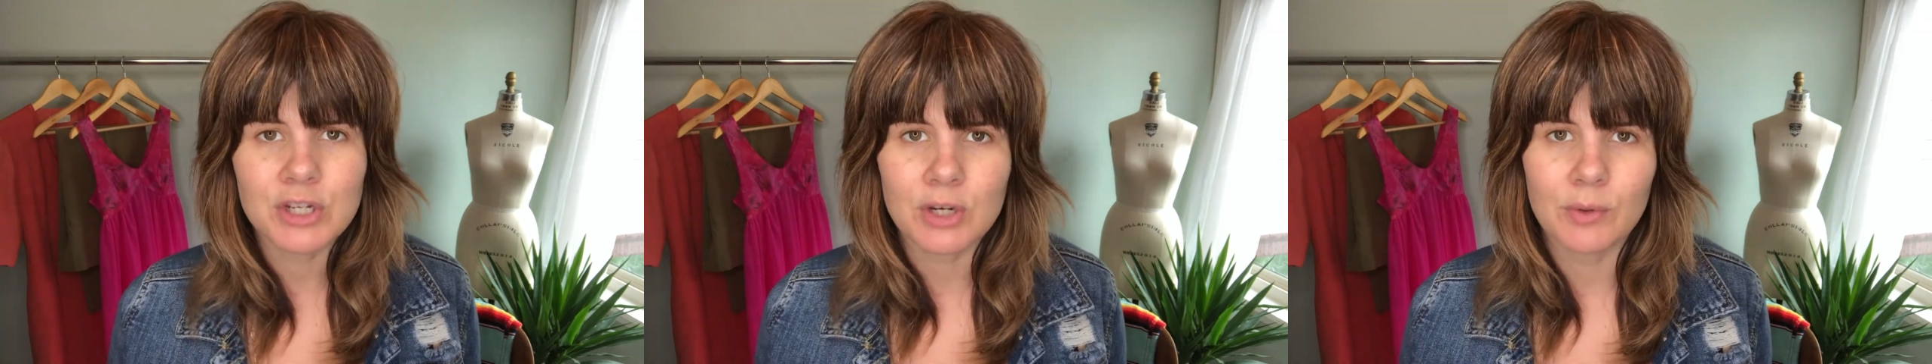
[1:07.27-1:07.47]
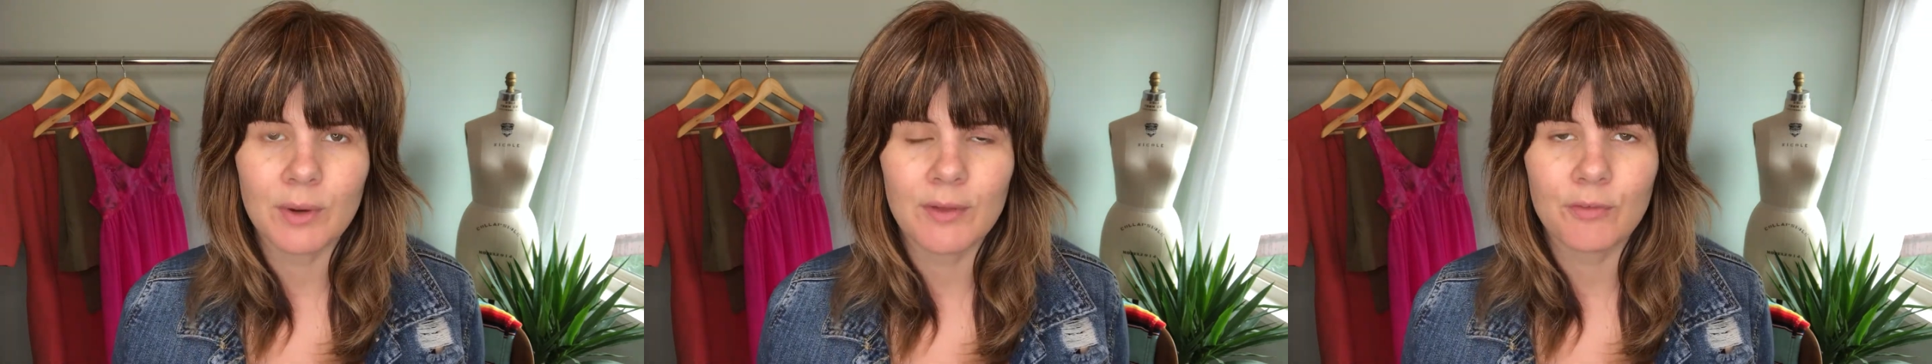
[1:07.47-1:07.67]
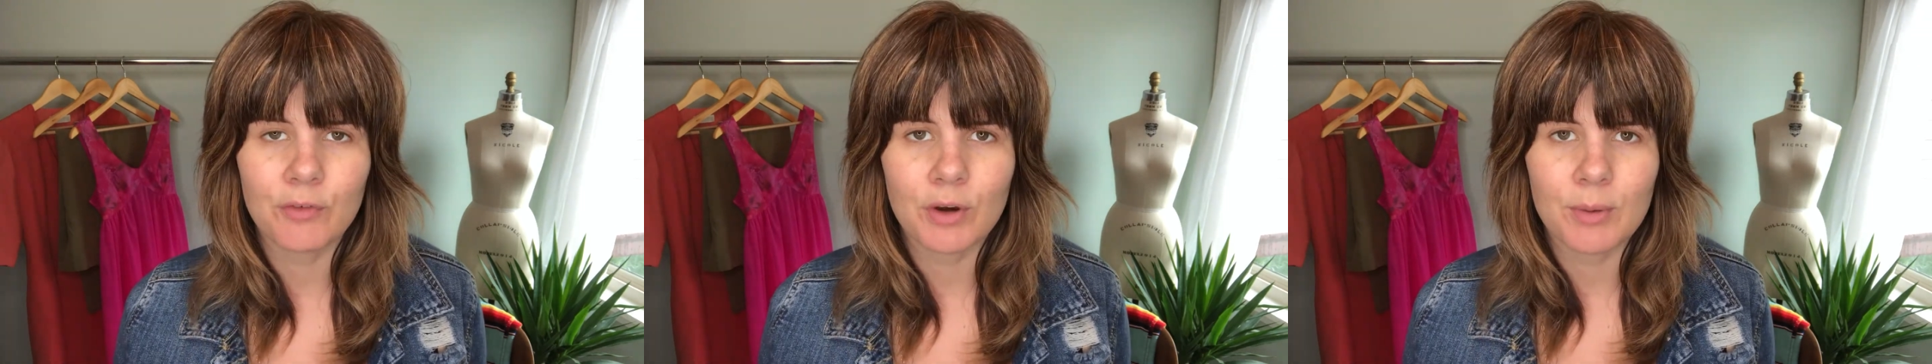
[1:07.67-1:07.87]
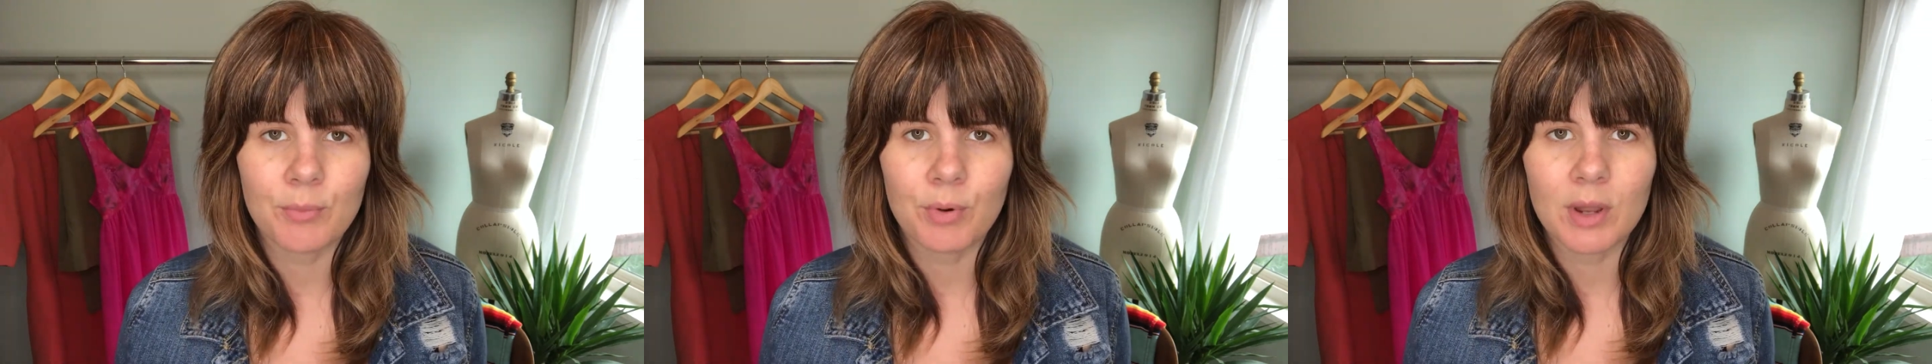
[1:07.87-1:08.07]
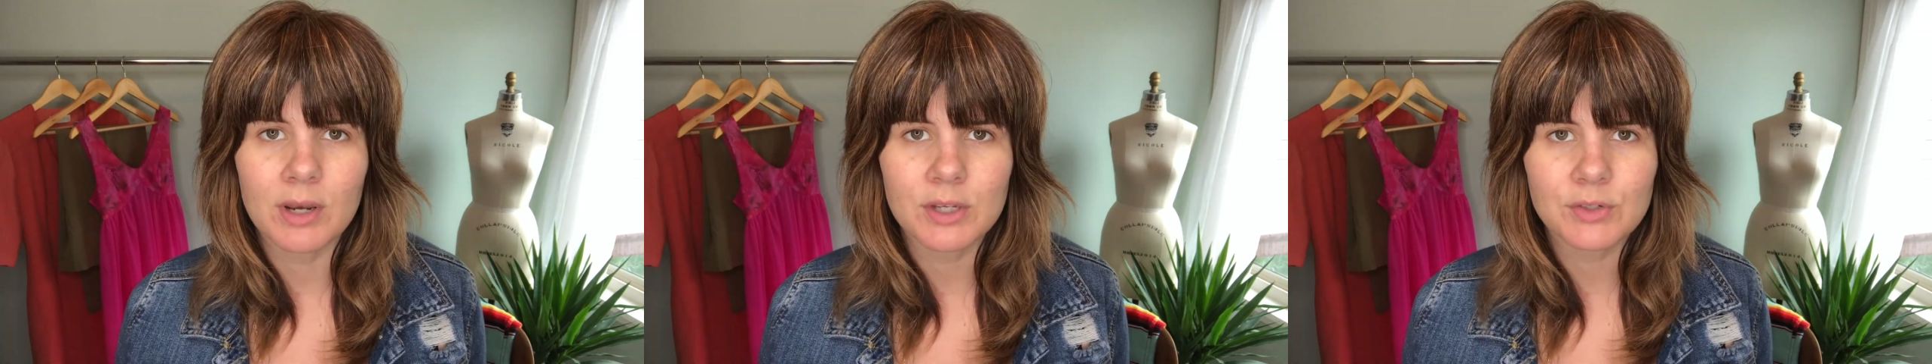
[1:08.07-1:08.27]
I don't have cream
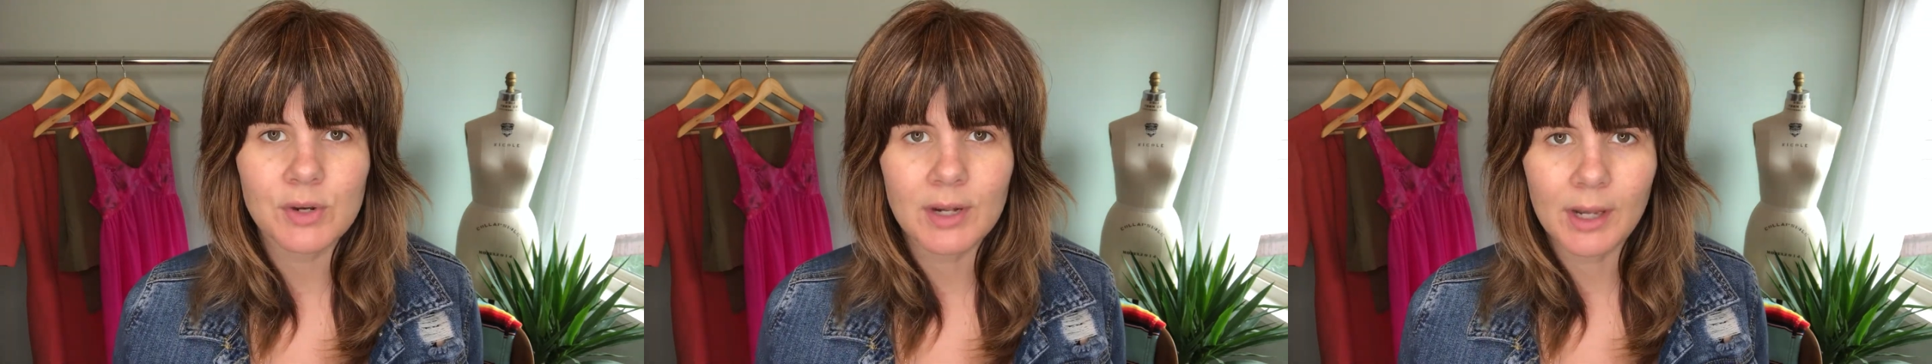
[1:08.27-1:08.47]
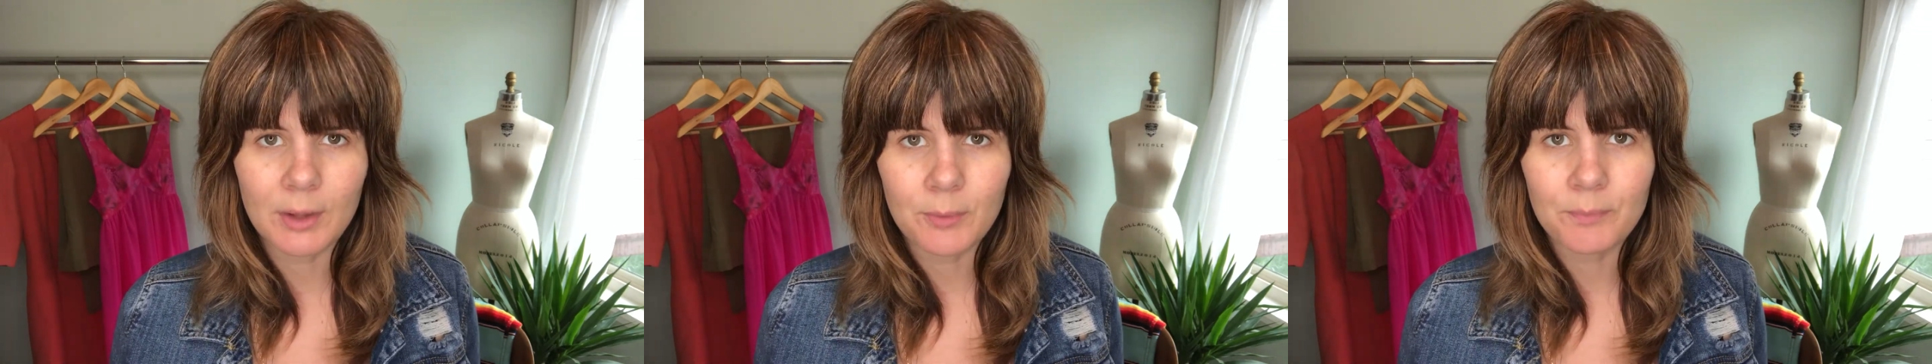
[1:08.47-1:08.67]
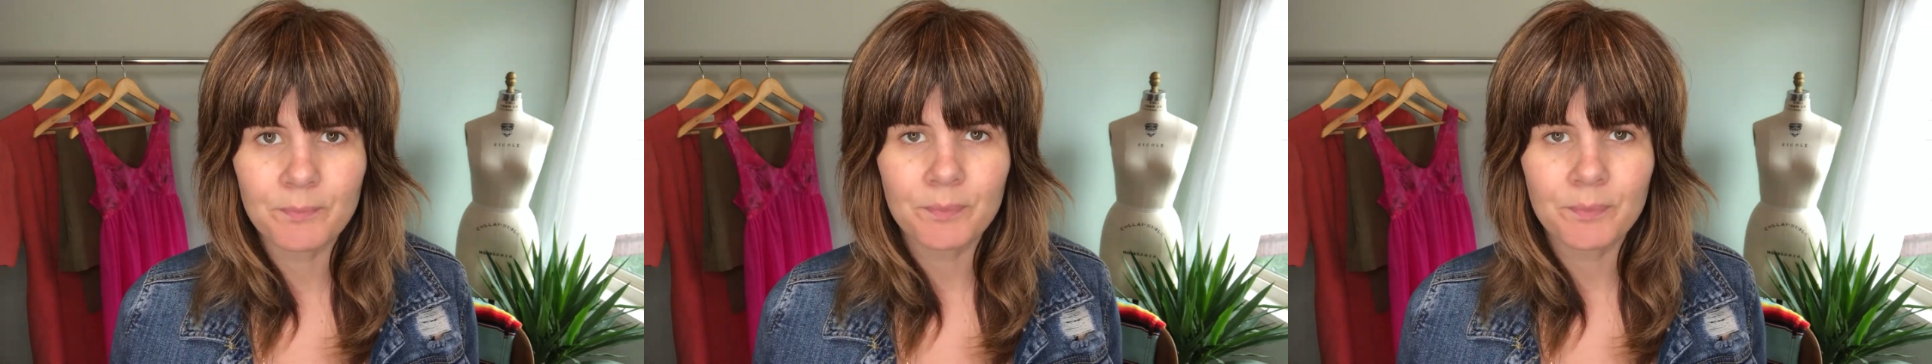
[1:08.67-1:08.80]
products right now,